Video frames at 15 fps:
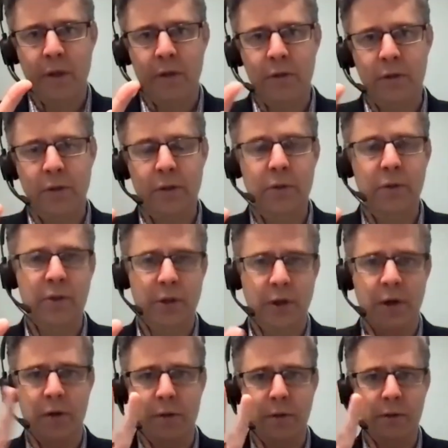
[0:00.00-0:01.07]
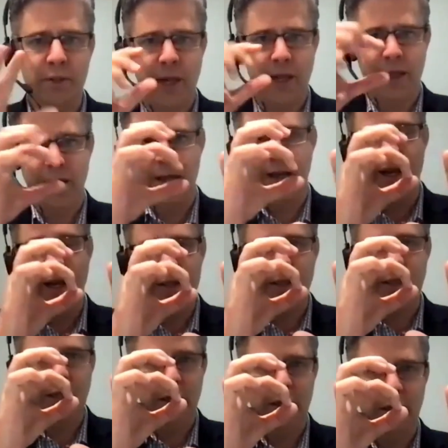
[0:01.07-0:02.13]
two circles and the
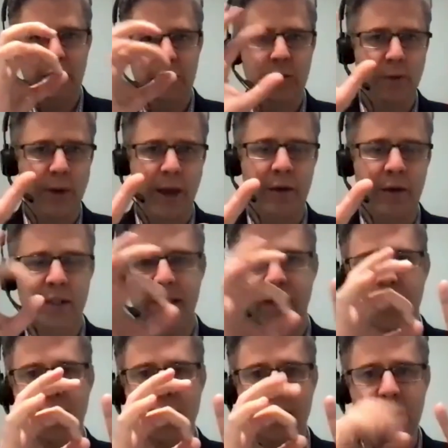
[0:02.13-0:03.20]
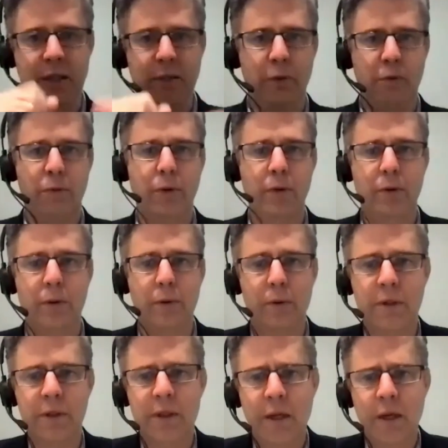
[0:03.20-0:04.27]
connecting two areas and the connecting with root
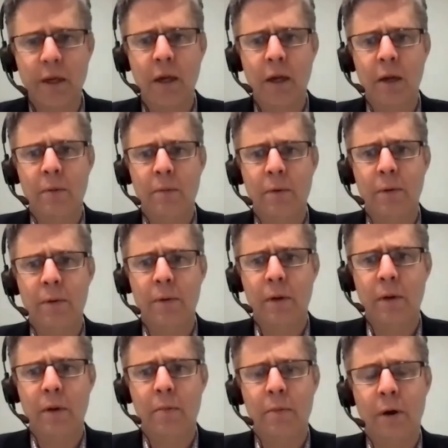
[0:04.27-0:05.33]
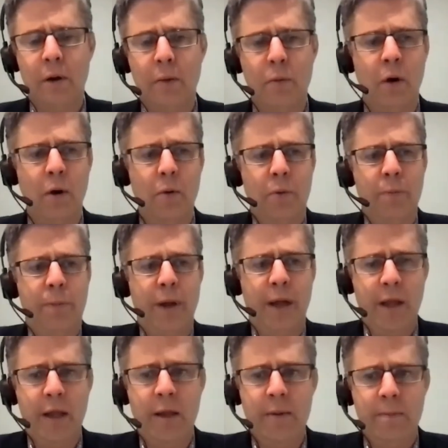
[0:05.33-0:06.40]
cause. But Mike, what would
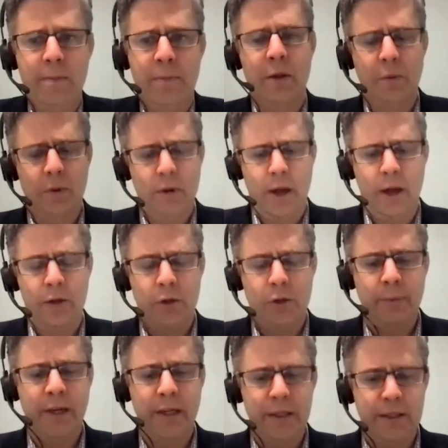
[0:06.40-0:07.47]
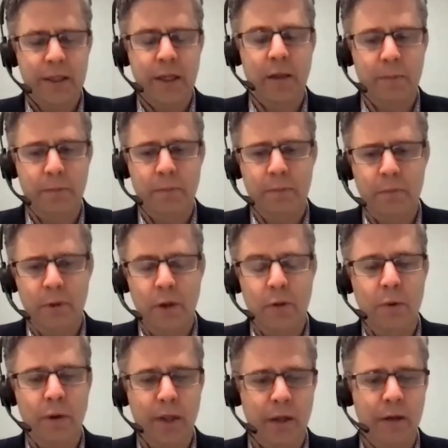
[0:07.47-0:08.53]
be a two minute tip you
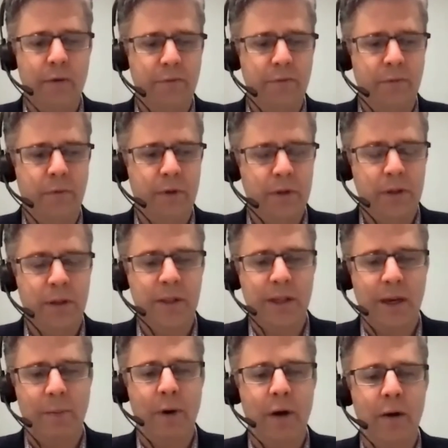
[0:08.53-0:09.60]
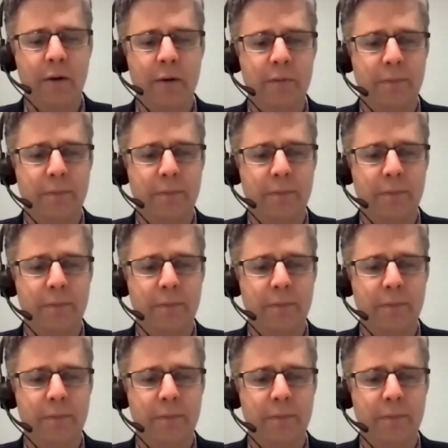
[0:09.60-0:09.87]
would give to someone,